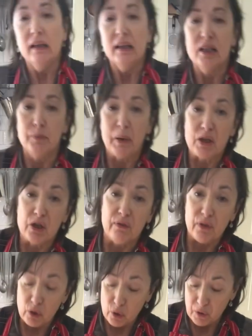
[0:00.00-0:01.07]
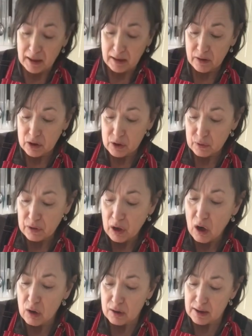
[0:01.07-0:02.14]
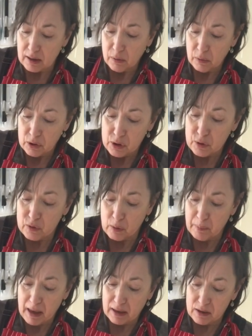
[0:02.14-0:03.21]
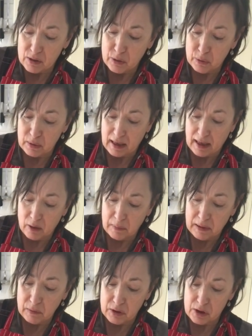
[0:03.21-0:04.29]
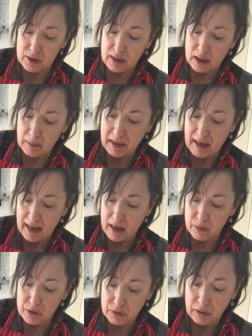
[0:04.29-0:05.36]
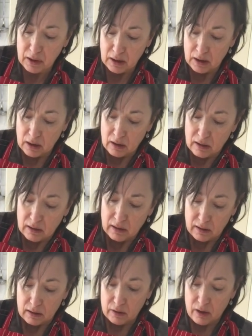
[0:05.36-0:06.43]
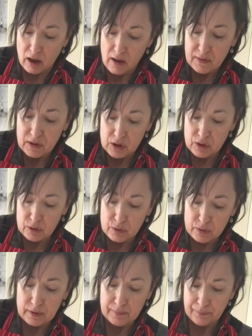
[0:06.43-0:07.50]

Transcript: Especially if you're ill and the children aren't. And I know all the children are back at school now, and you're just thinking about how to look after the children.